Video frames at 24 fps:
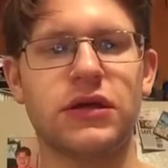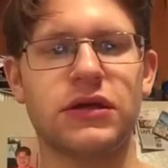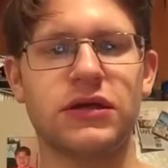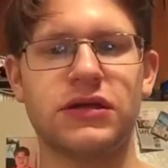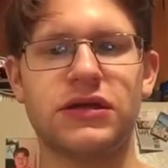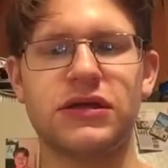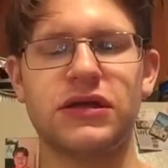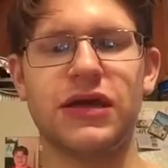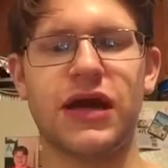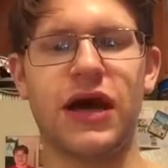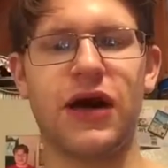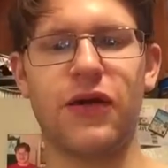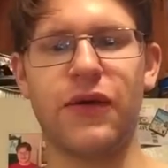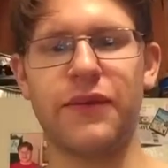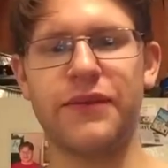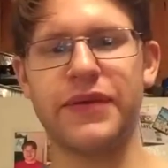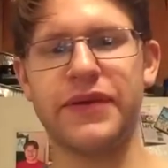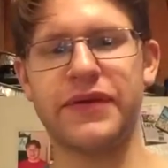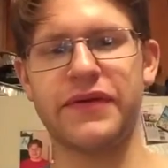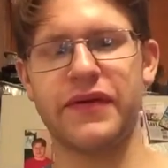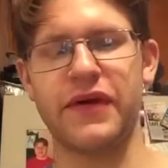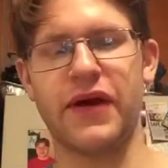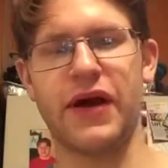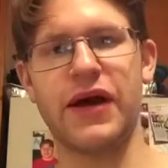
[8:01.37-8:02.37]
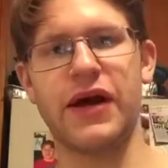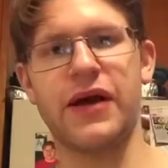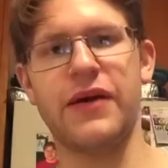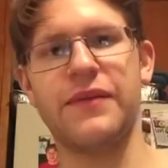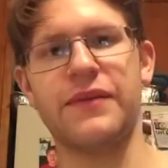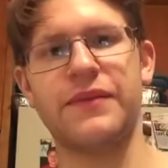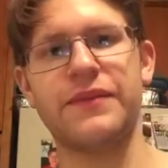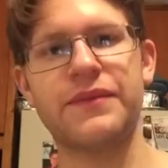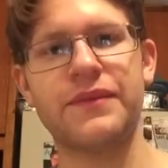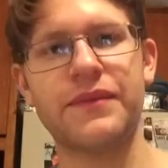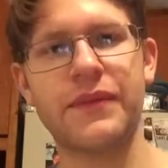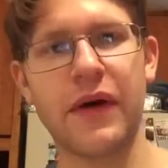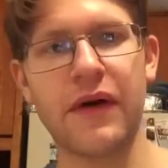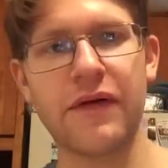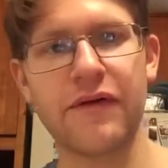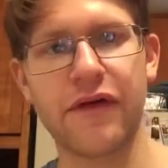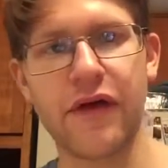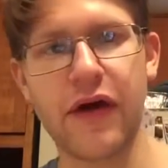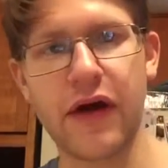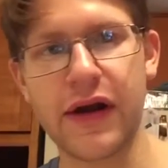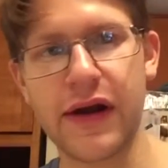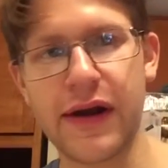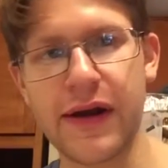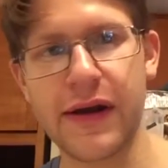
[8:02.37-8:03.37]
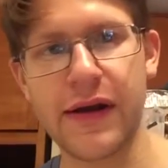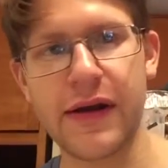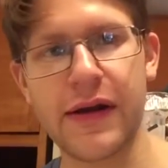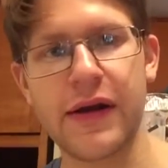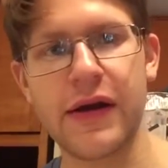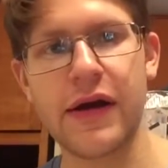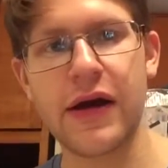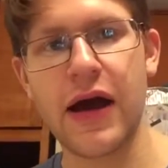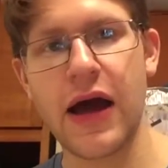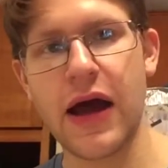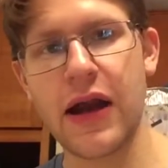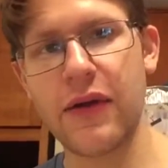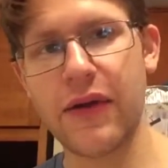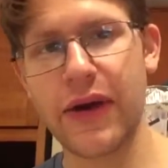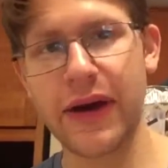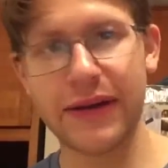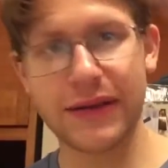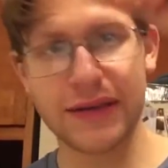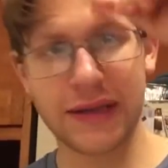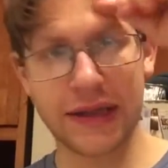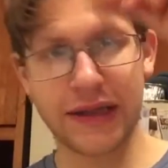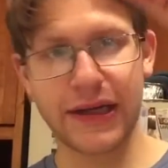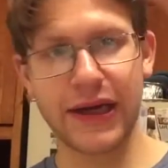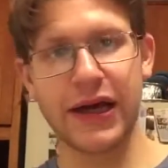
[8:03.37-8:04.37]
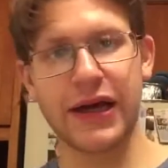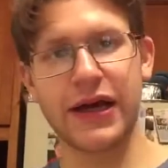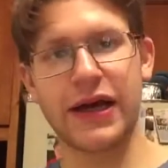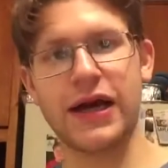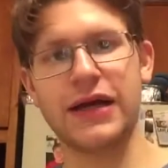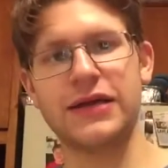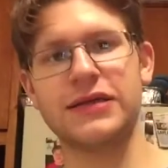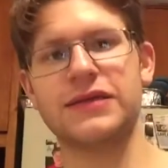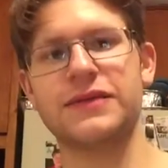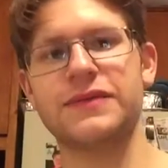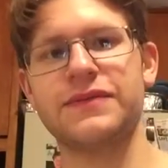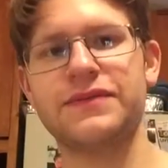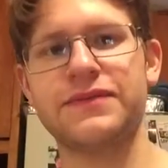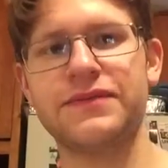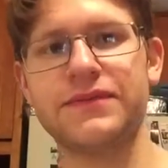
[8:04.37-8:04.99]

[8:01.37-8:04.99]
See how busy I am on Friday. Anyway, take care, guys.